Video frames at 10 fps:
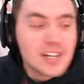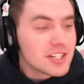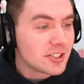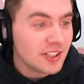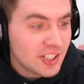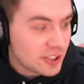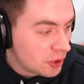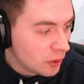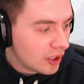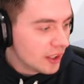So this is
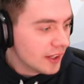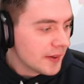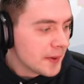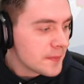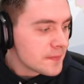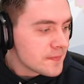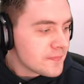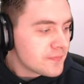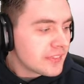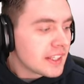cool.
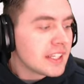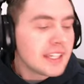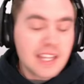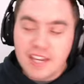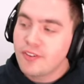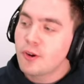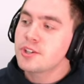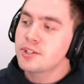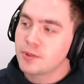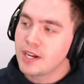If her
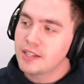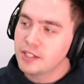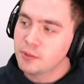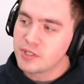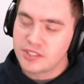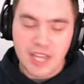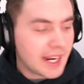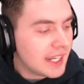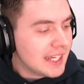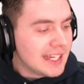trailer was
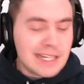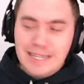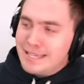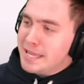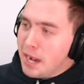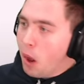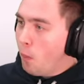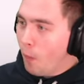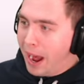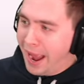like, you
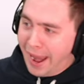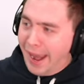know what?